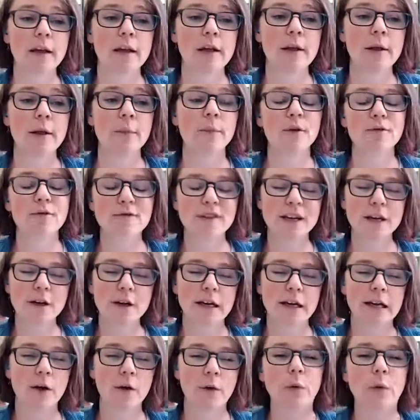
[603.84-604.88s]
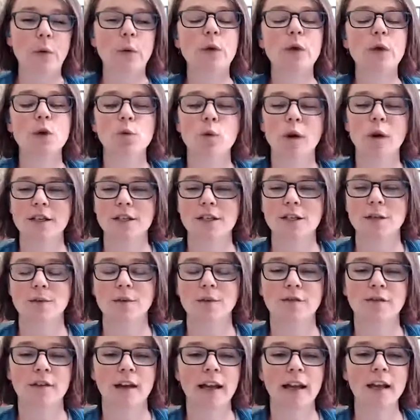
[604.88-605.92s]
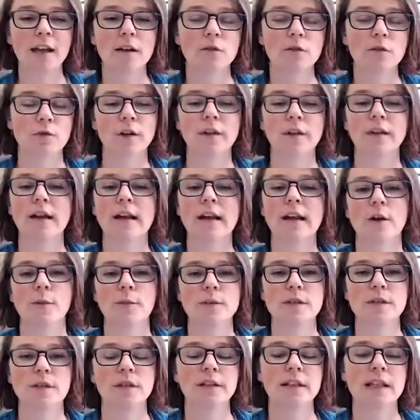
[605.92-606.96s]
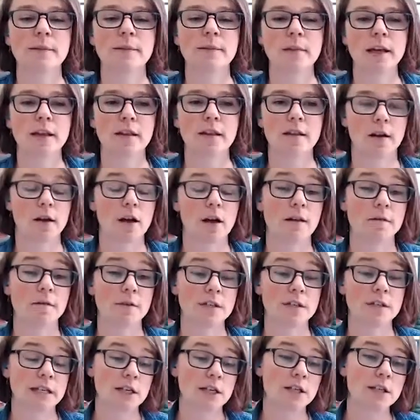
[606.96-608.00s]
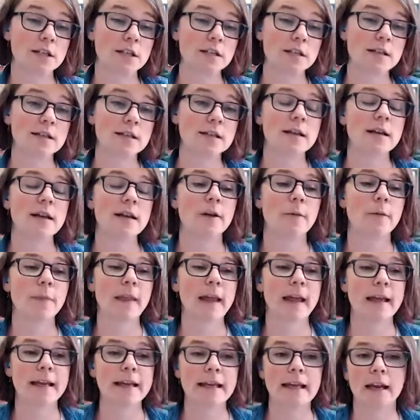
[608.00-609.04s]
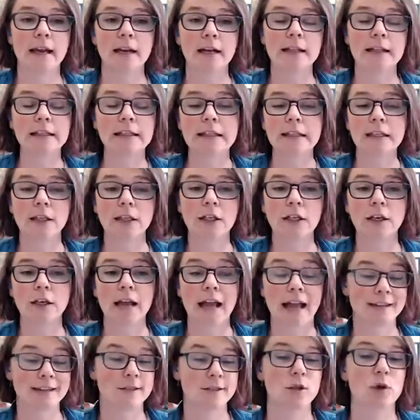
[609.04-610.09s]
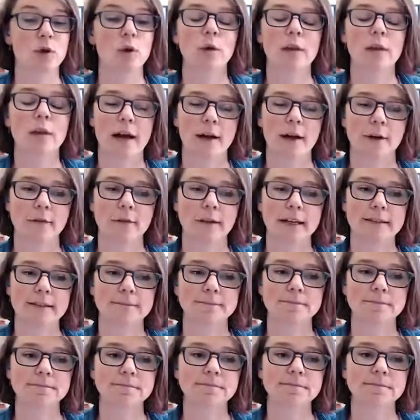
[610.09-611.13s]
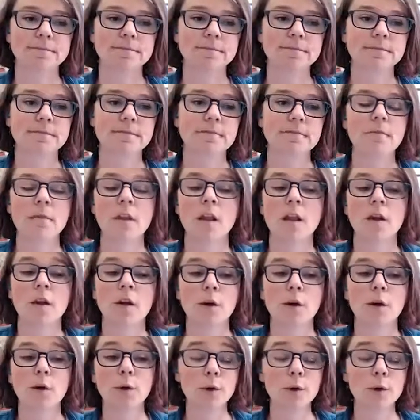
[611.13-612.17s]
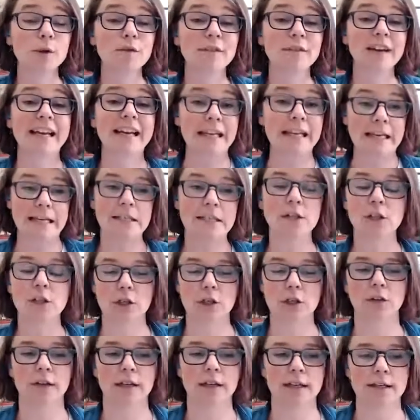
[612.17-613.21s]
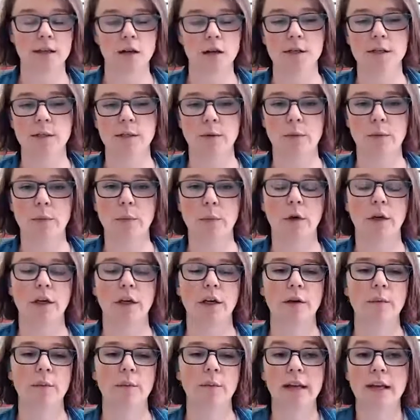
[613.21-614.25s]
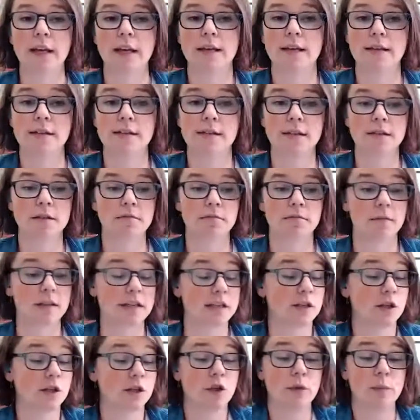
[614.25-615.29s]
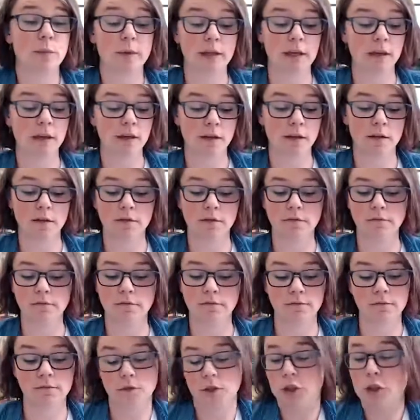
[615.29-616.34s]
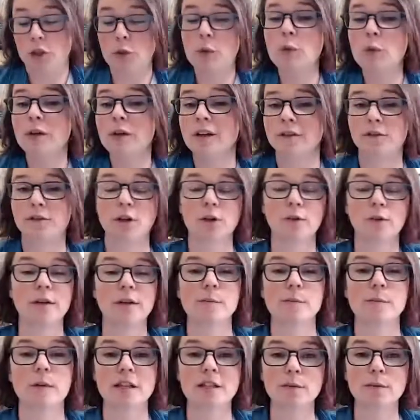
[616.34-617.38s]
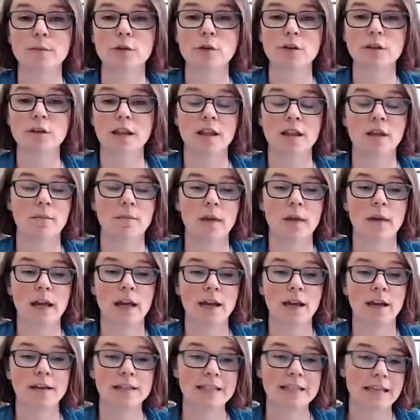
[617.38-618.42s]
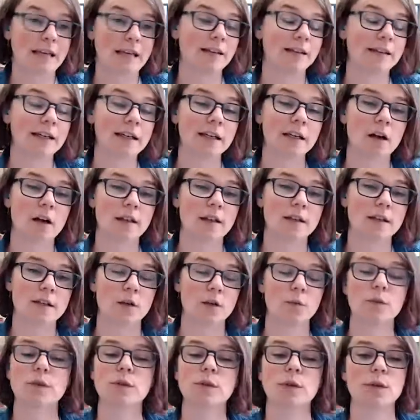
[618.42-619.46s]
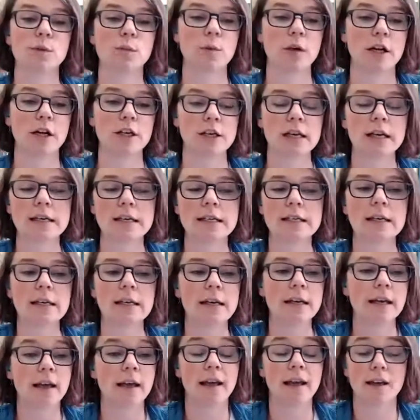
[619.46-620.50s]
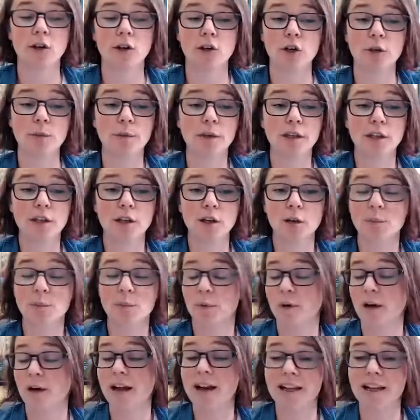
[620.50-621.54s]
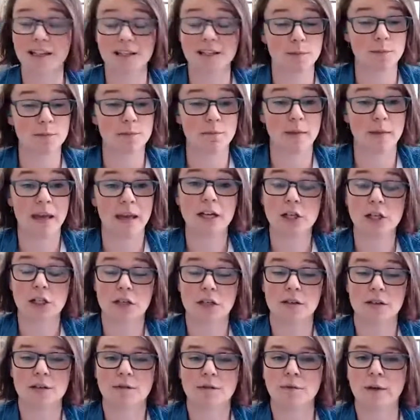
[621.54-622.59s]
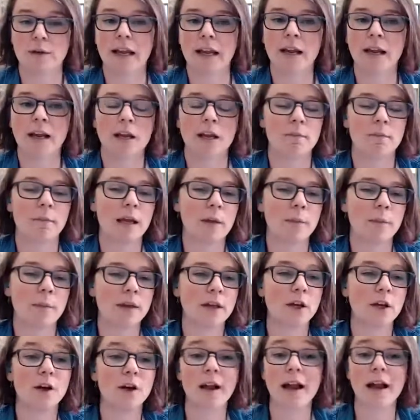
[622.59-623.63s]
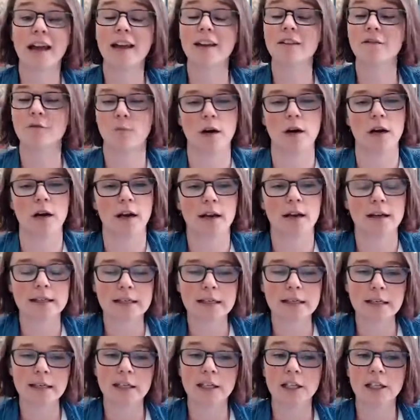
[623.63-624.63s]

But figuring out who you want to invite really helps to limit the conversations and get a clear end goal out of it. Who you invite internally is also important, because this could be you, if you're responsible and the main tech lead on this open source project. It could be your product managers, right? It might be your head of product.